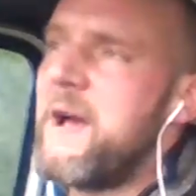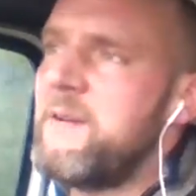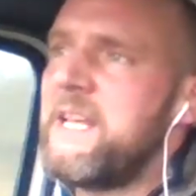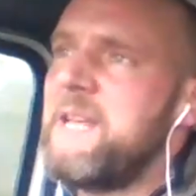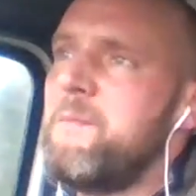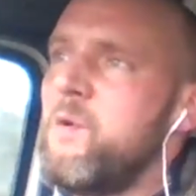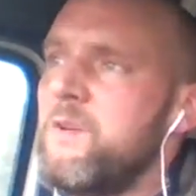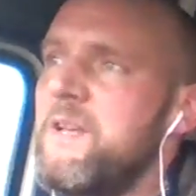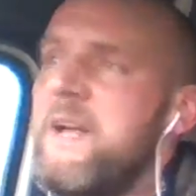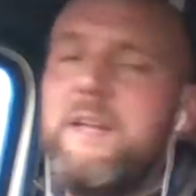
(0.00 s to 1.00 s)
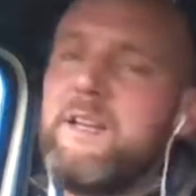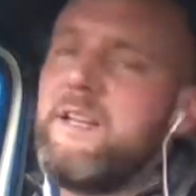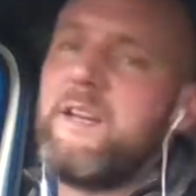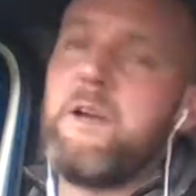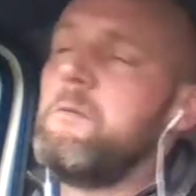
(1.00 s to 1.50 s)
Nicky Morgan,
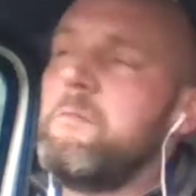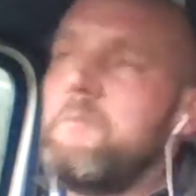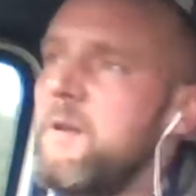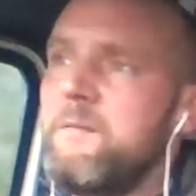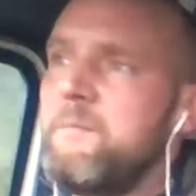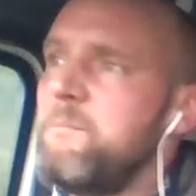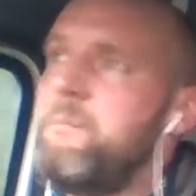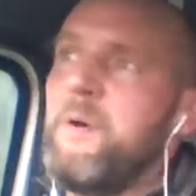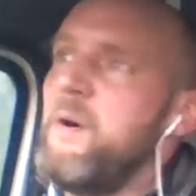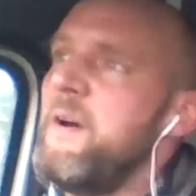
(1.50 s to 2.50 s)
you know, but